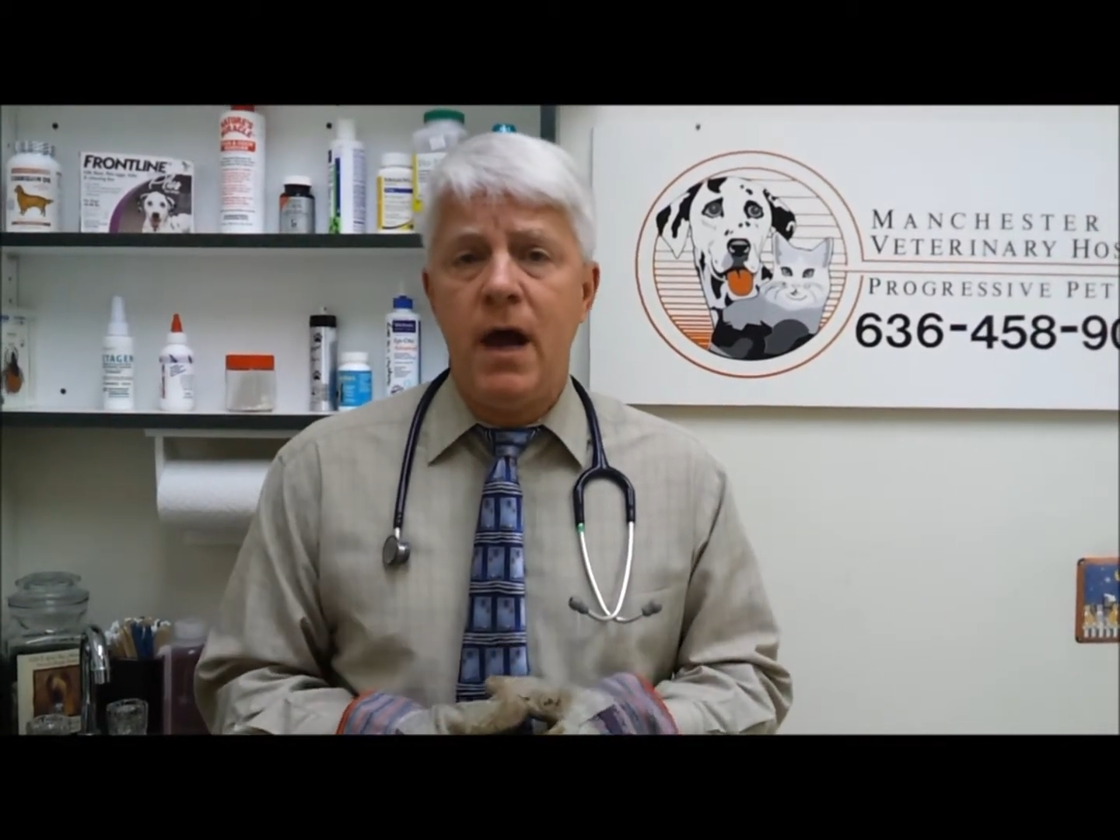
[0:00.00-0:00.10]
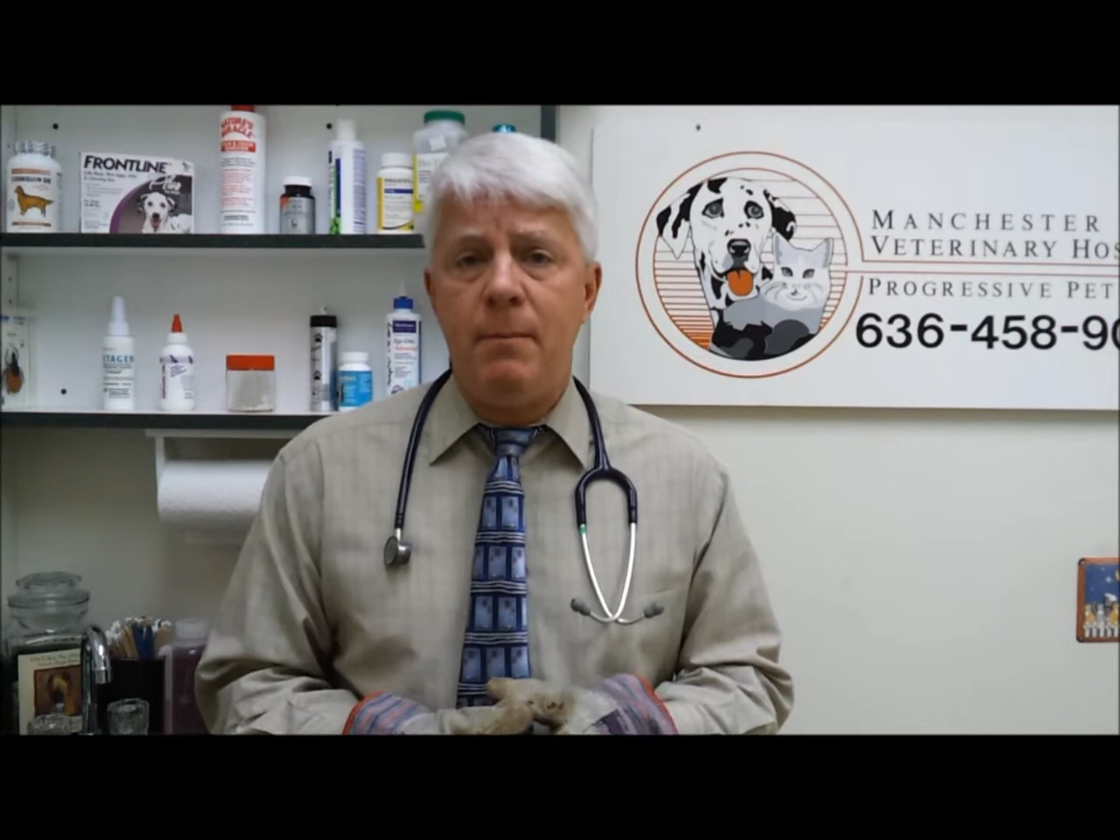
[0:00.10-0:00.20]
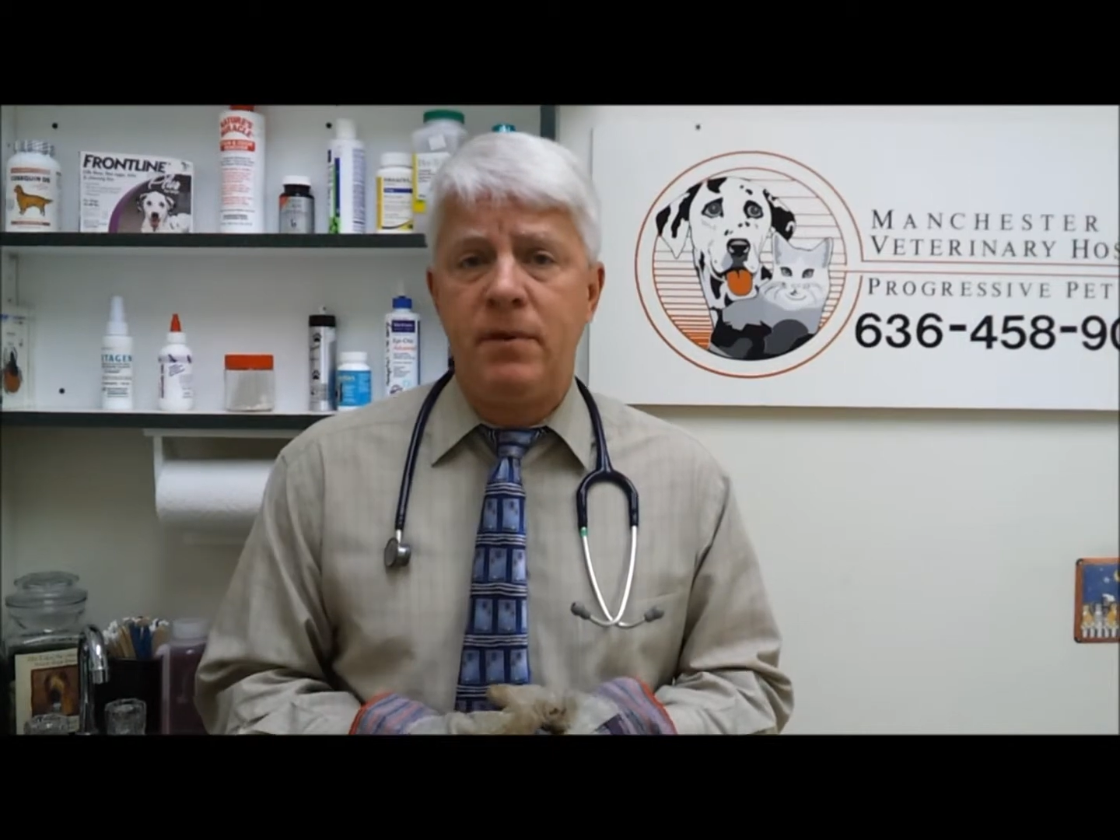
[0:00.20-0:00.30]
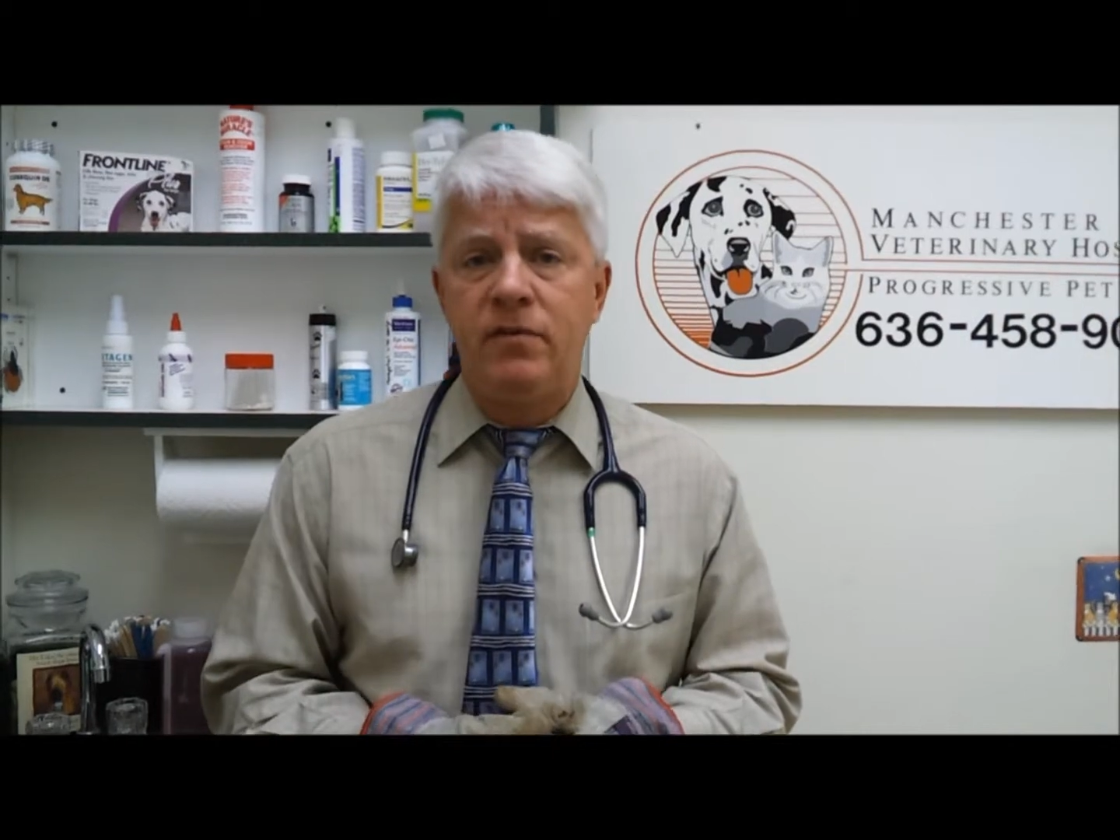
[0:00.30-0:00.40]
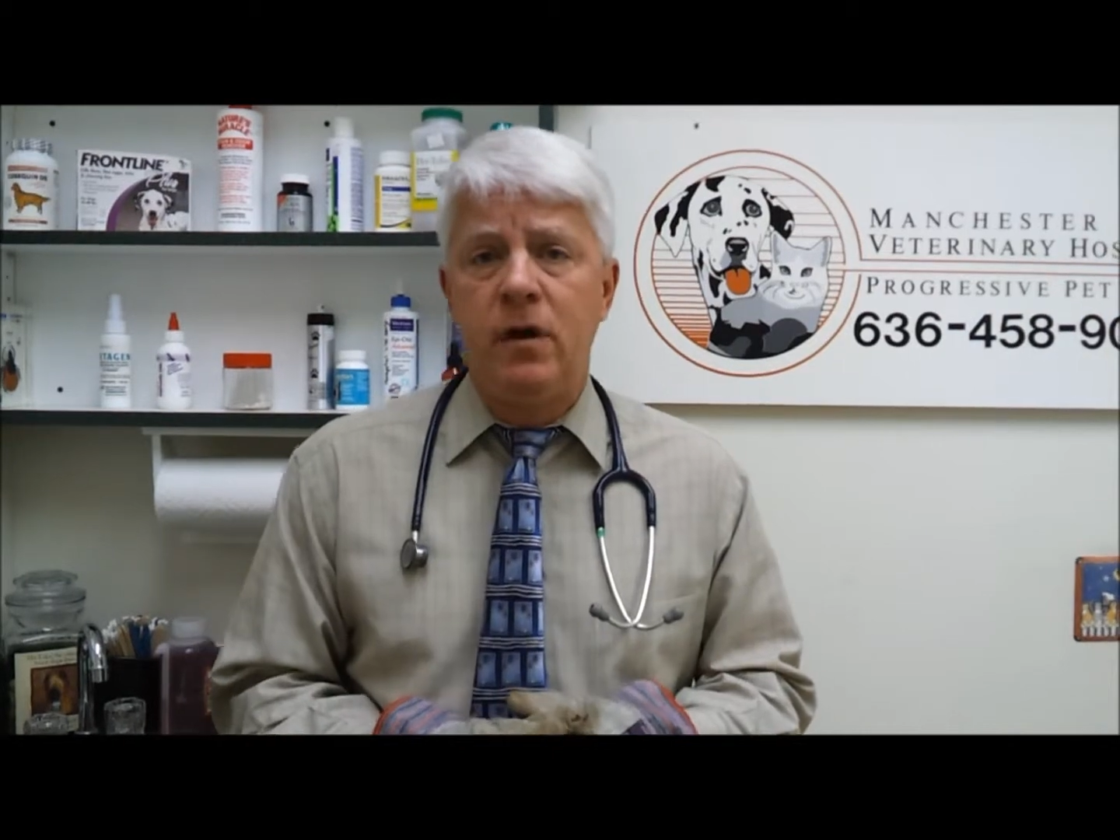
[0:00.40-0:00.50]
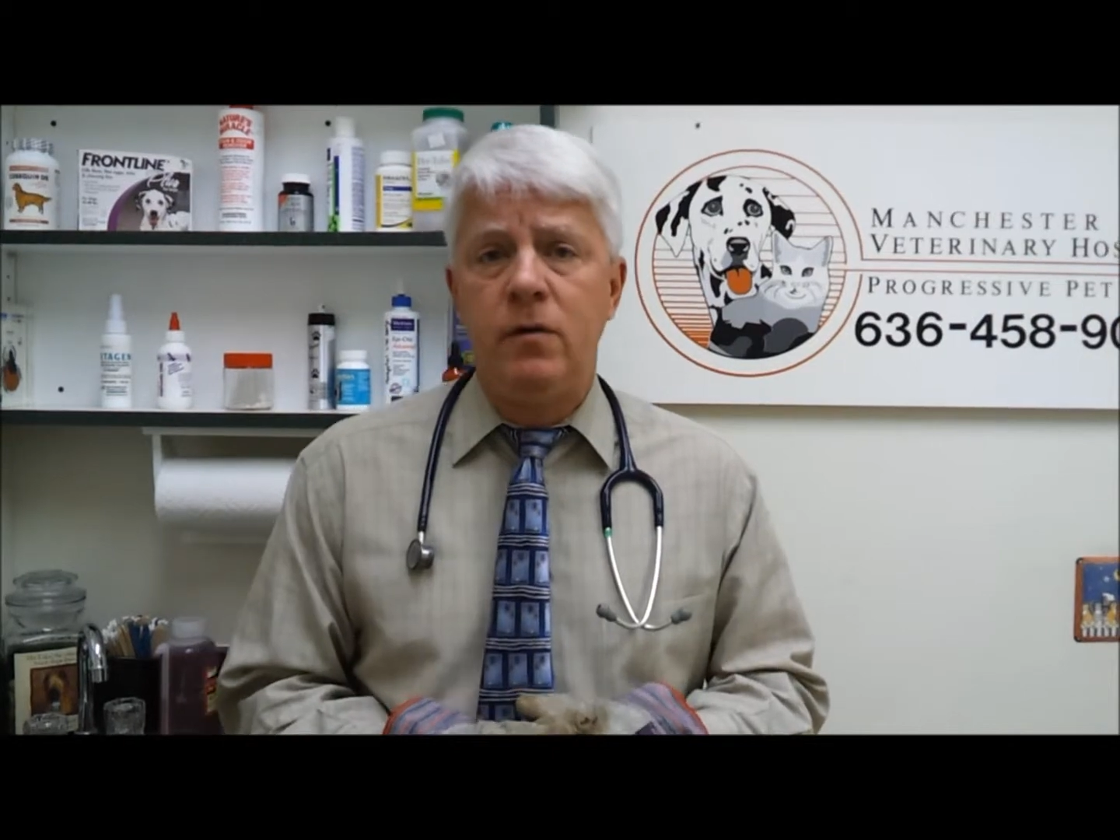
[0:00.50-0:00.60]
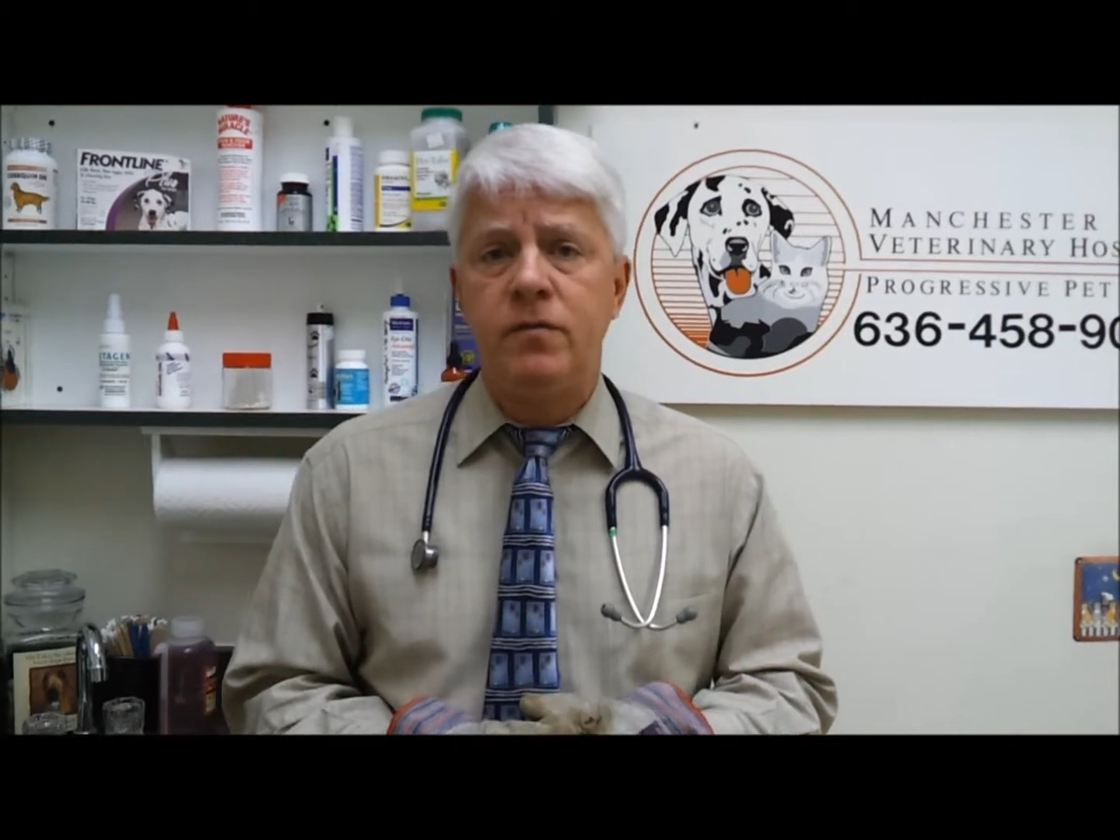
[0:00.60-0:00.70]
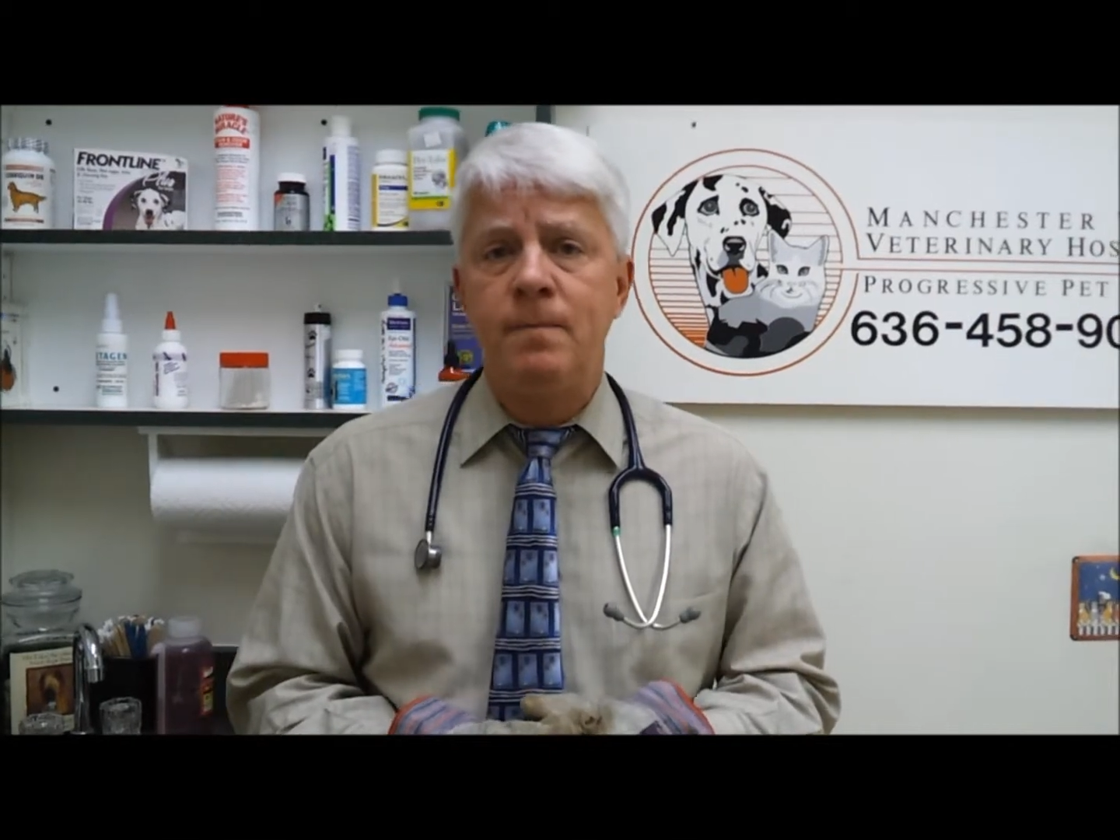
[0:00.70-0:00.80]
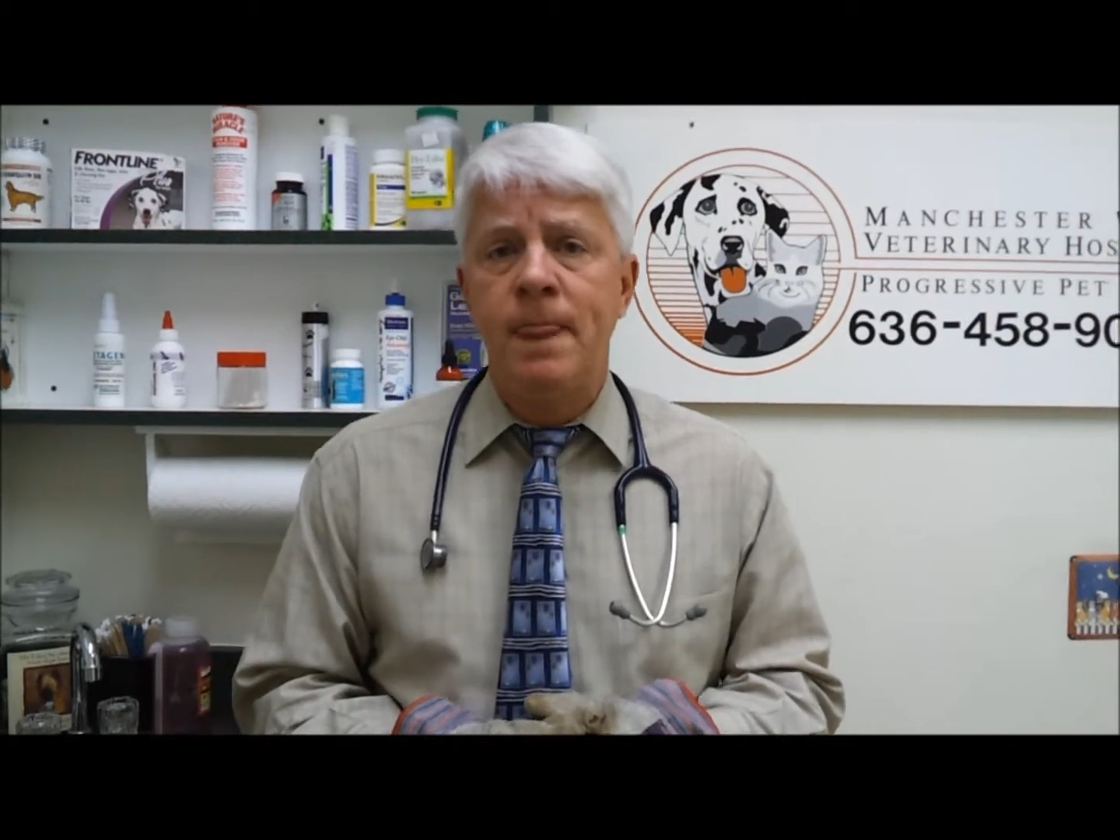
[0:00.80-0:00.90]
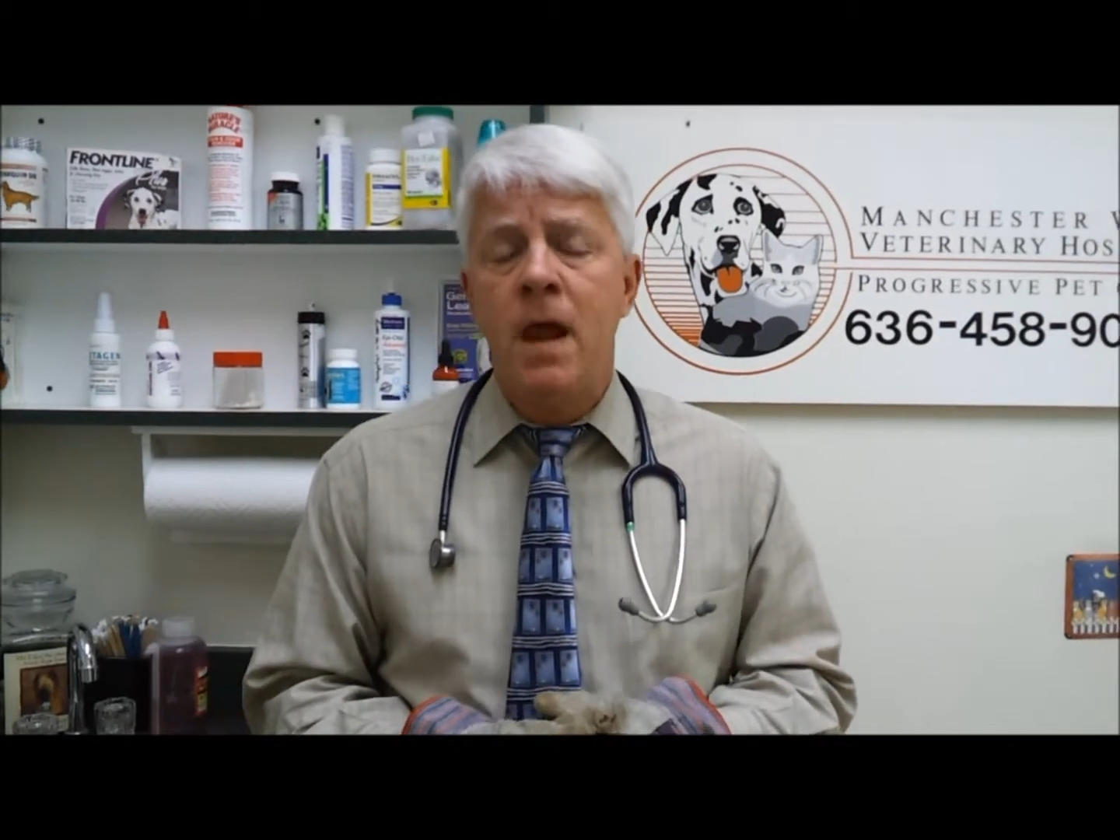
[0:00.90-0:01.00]

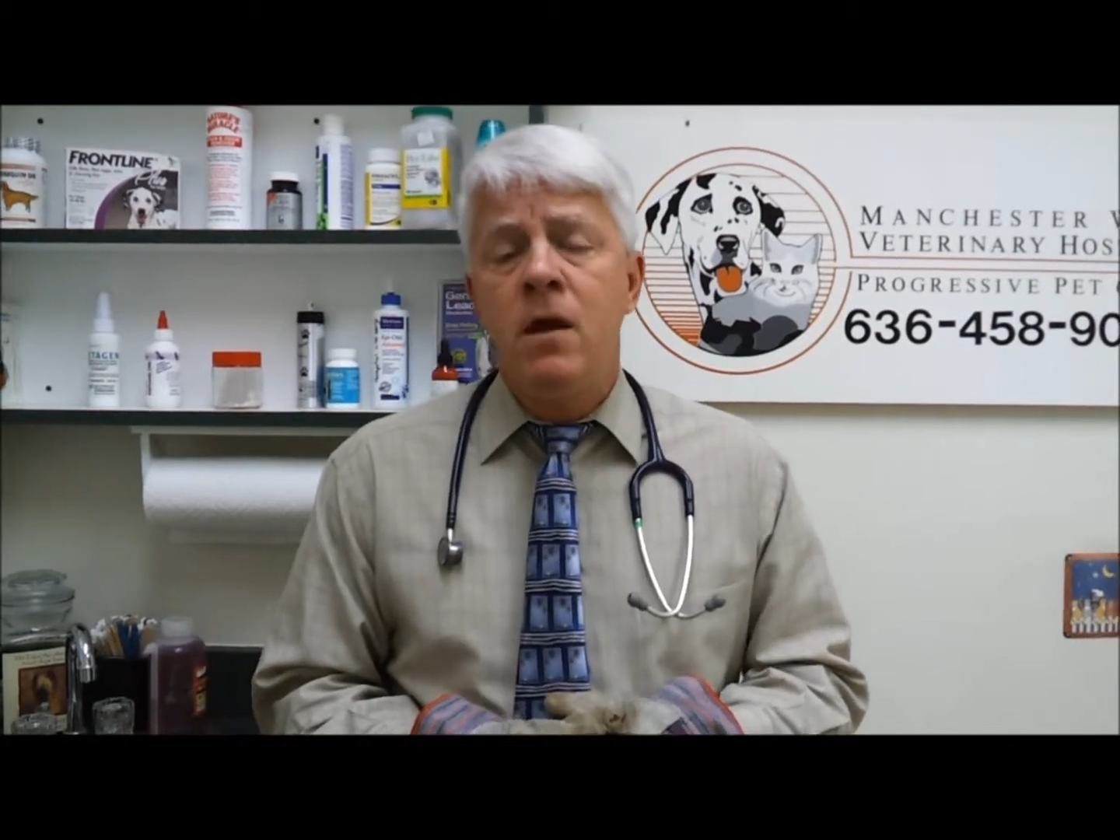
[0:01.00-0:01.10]
episodes.